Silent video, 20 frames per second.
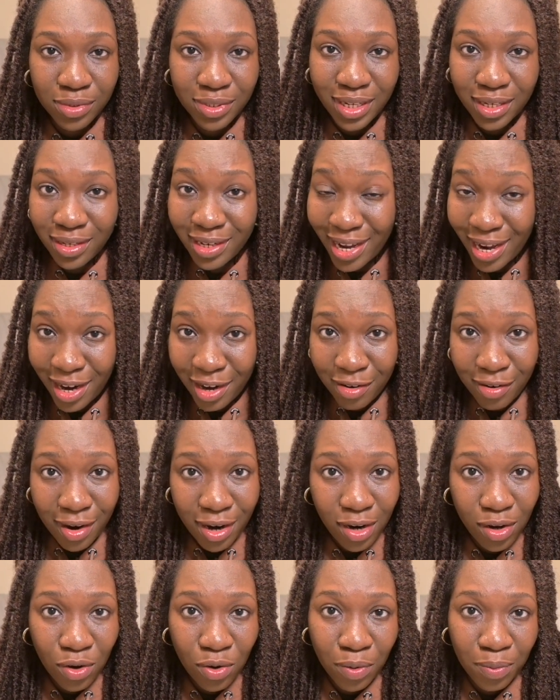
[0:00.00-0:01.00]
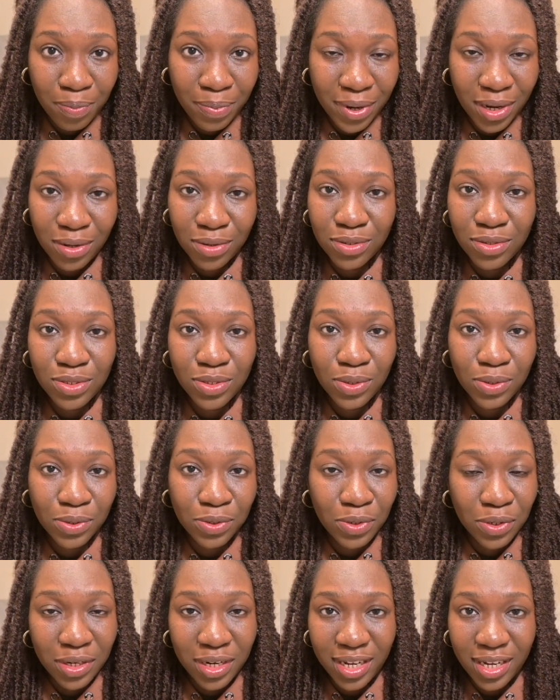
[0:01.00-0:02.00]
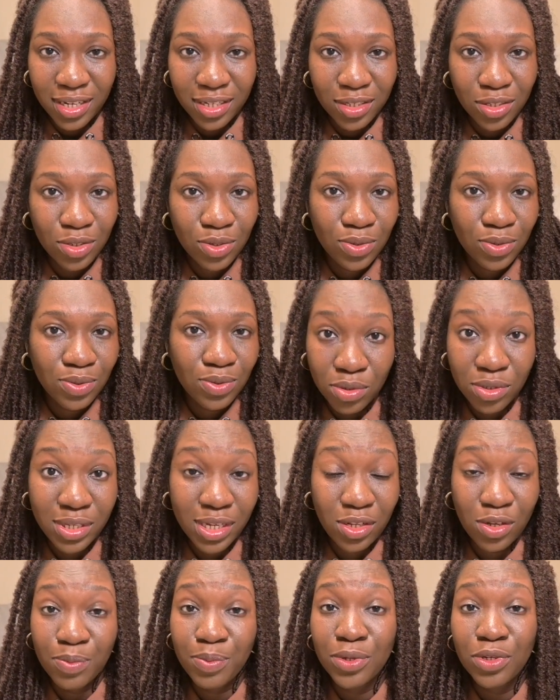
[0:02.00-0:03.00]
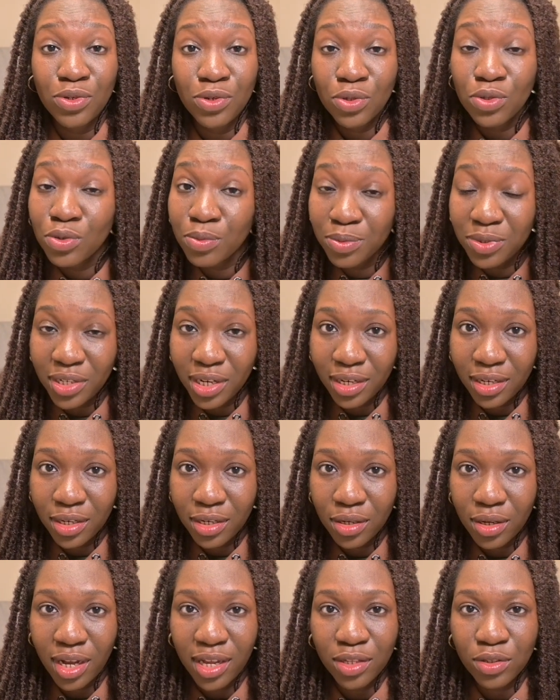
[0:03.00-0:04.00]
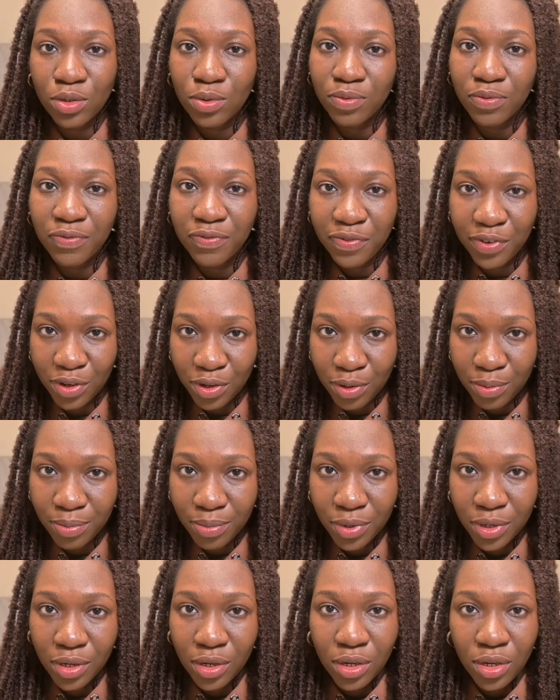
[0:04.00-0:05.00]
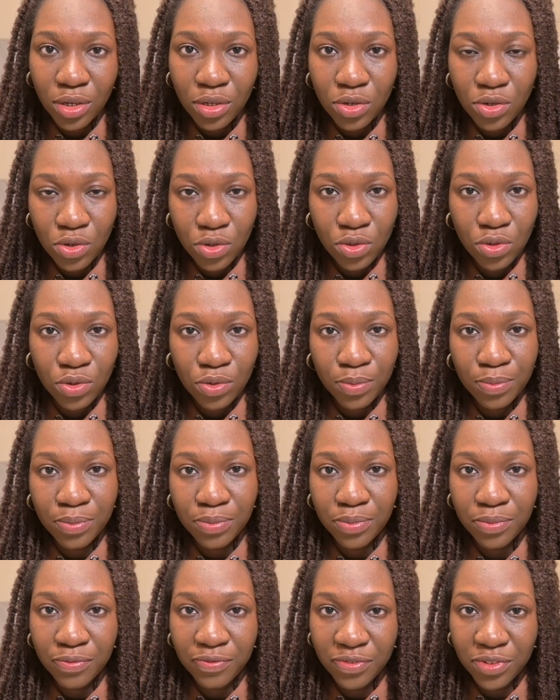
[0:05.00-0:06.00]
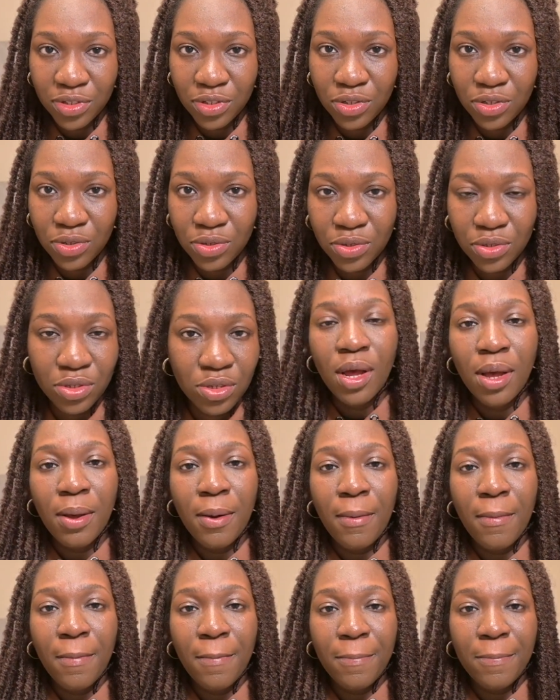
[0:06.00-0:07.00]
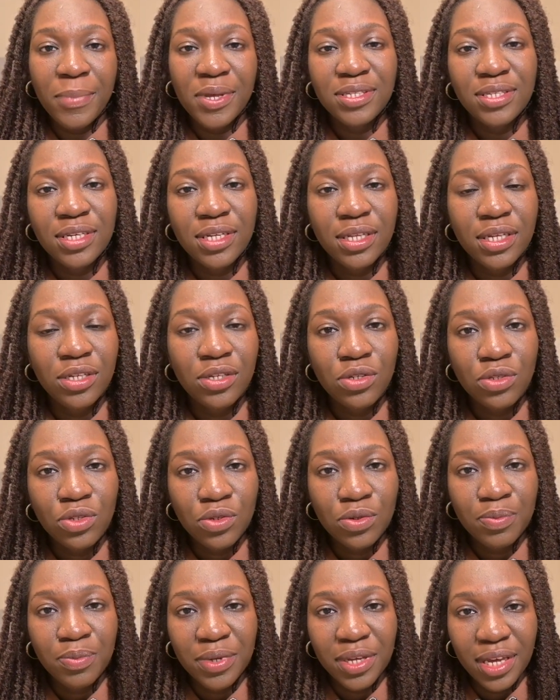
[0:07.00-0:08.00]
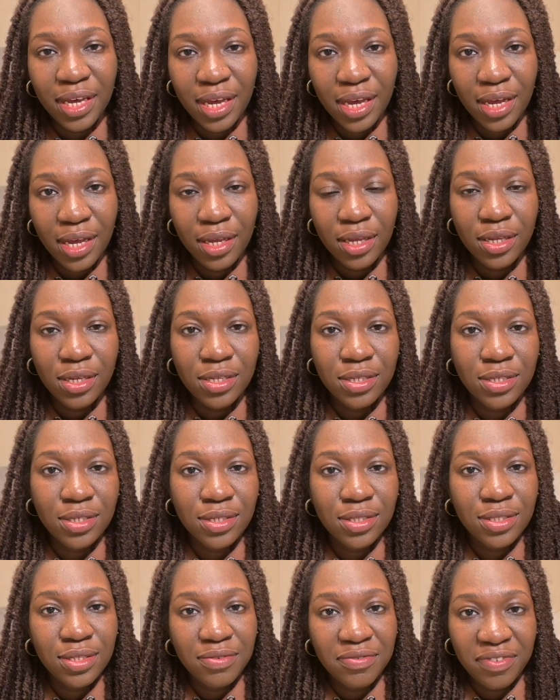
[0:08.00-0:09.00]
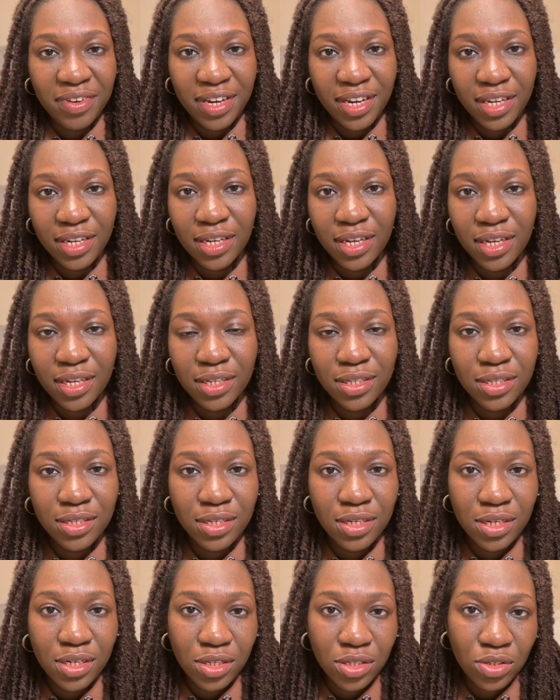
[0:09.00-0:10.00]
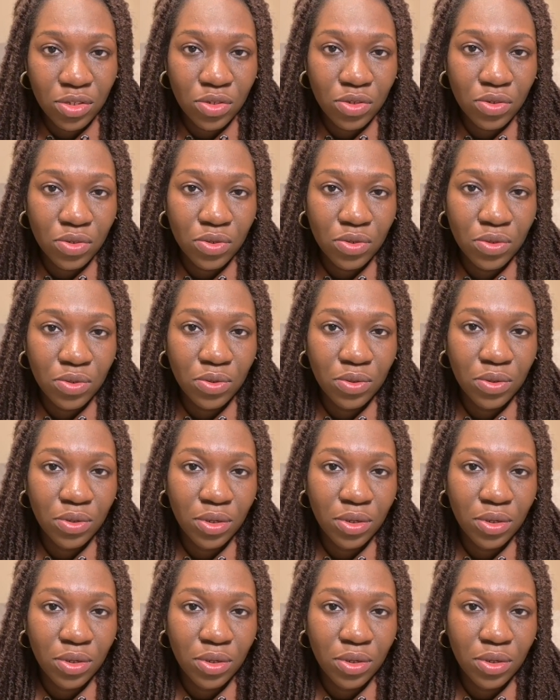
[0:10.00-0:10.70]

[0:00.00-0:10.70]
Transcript: naira or pounds or dollars to set up a YouTube channel and to film YouTube videos. Basically, YouTube gear is divided into